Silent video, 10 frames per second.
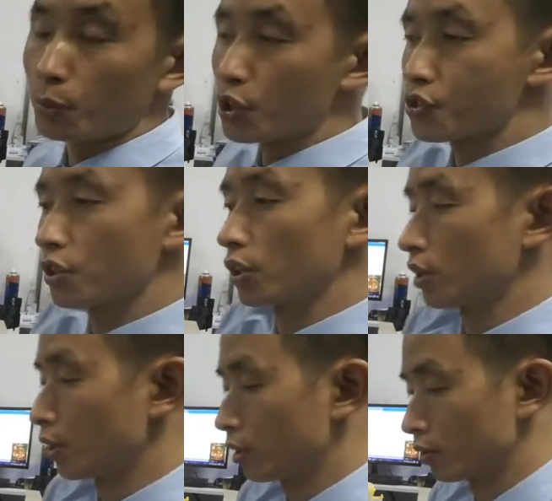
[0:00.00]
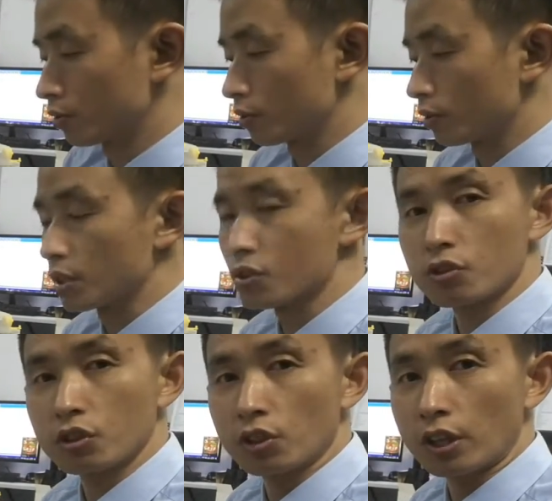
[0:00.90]
the mostly
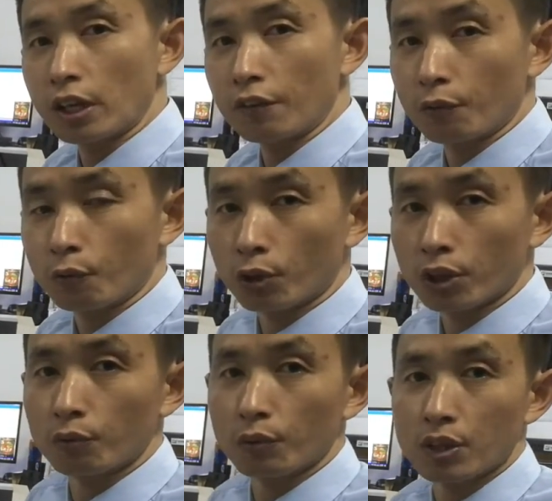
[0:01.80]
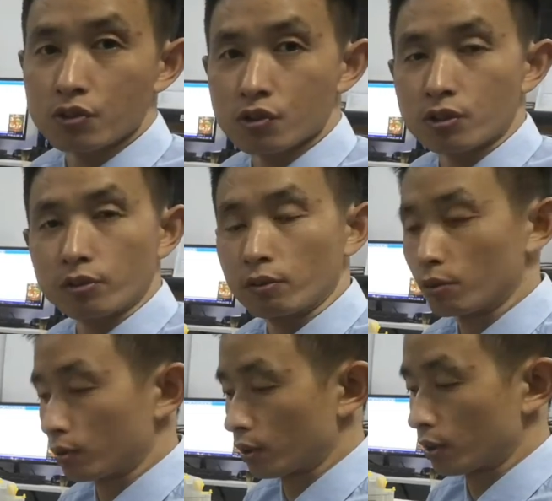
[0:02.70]
this DTF working with
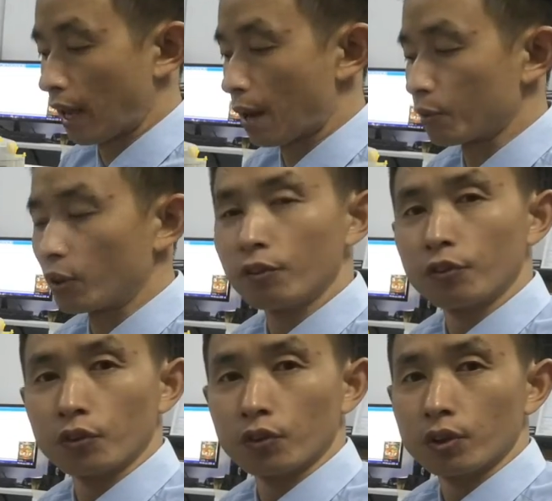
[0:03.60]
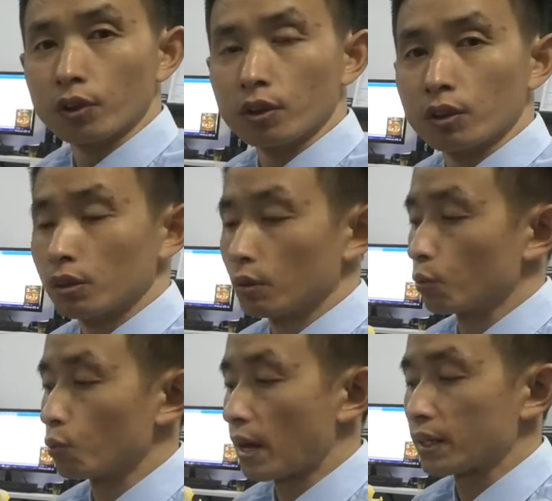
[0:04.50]
type of
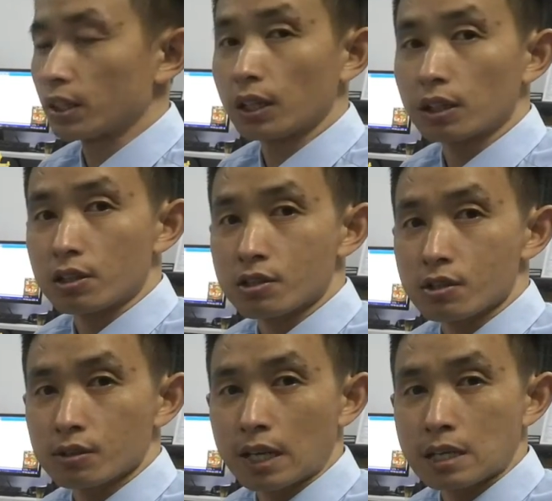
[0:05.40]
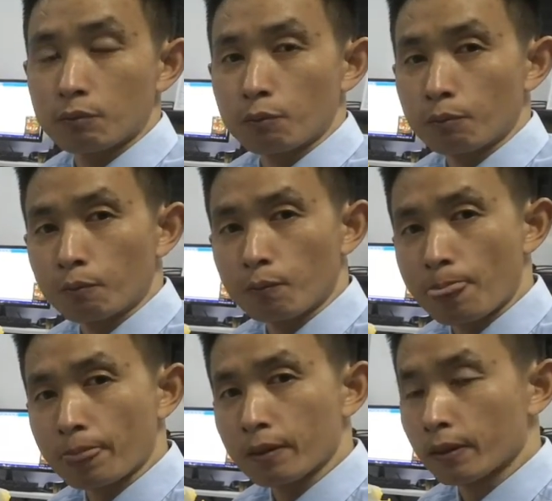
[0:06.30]
white colors, that
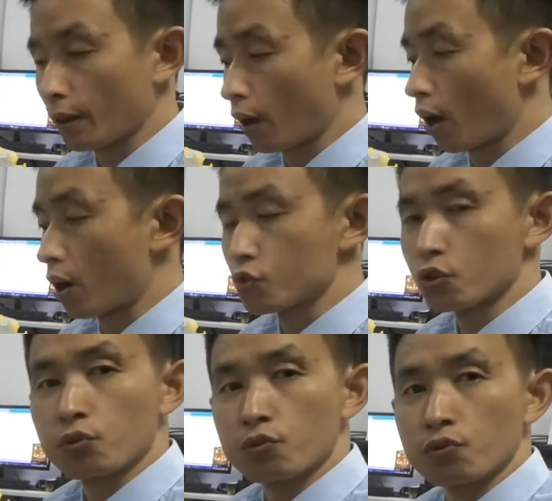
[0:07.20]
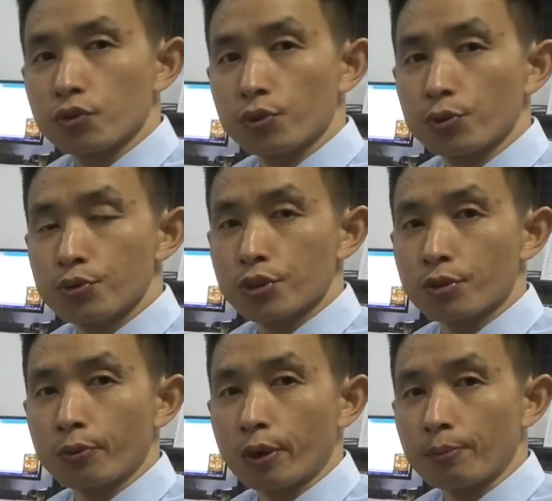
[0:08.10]
ask the
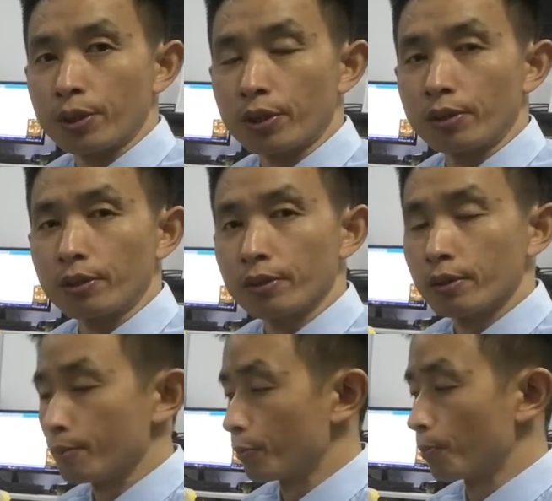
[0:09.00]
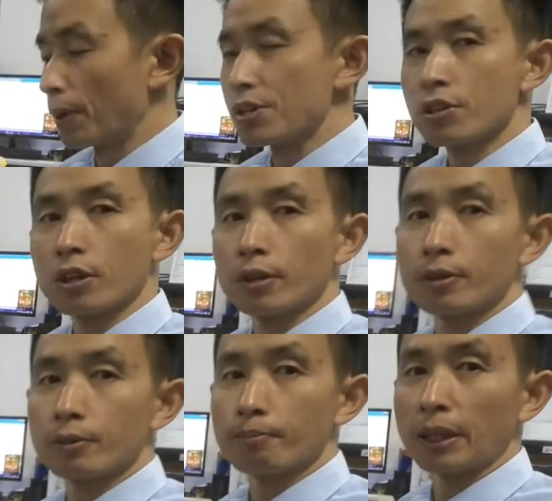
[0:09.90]
user will be more
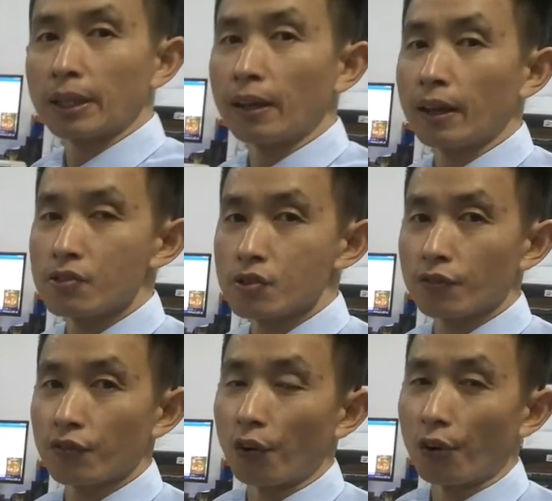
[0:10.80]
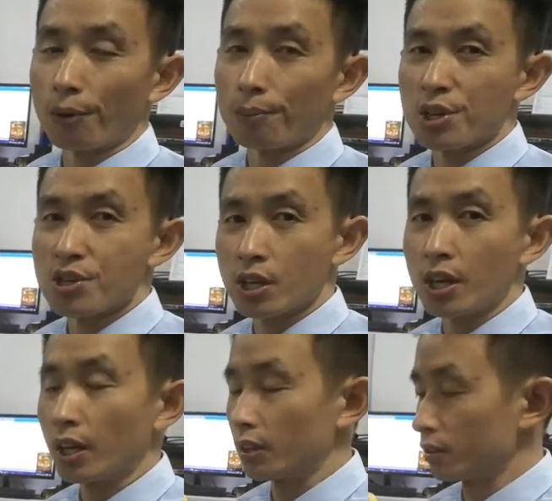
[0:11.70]
better maintenance for a print
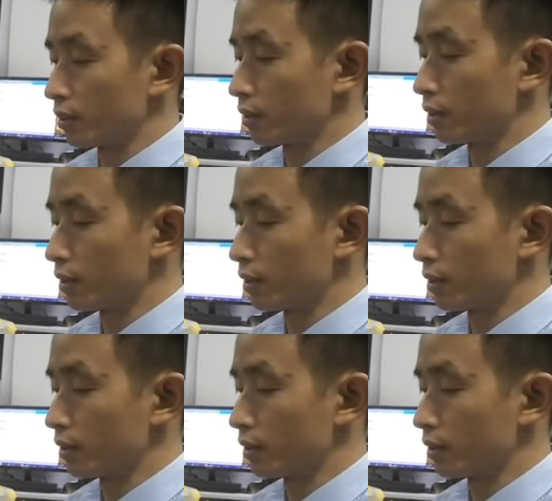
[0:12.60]
head.